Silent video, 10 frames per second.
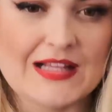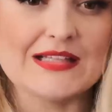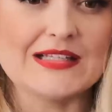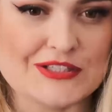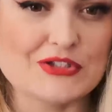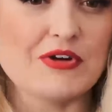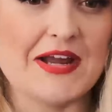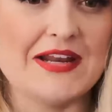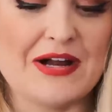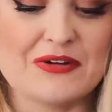let's
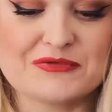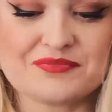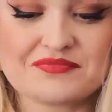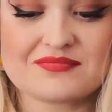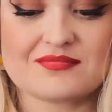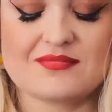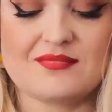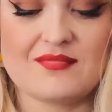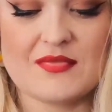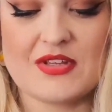try it out.
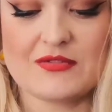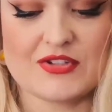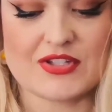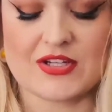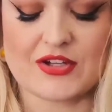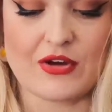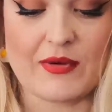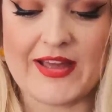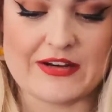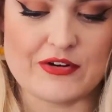Just gonna go
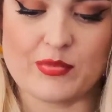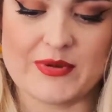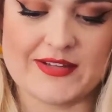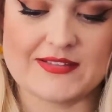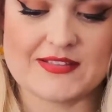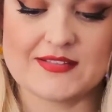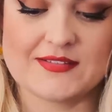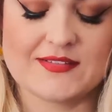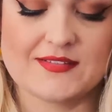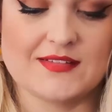ahead and open it.
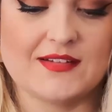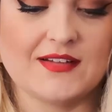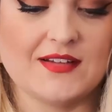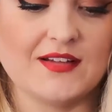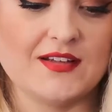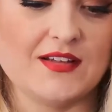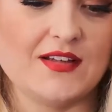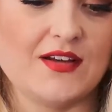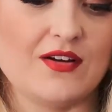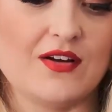
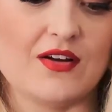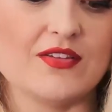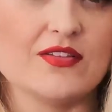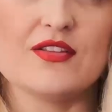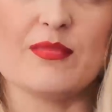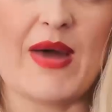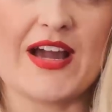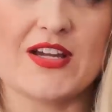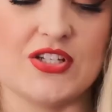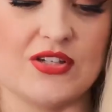Oh, the
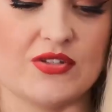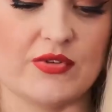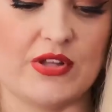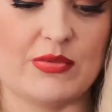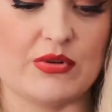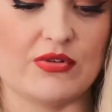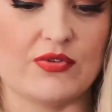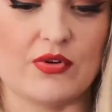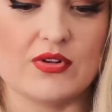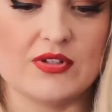packaging is really
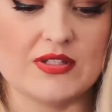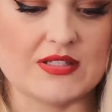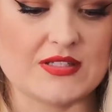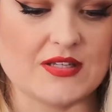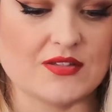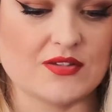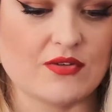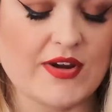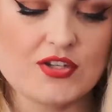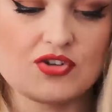beautiful. It says,
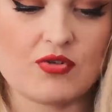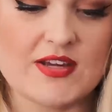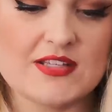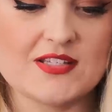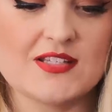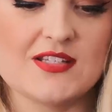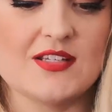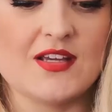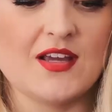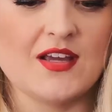great choice.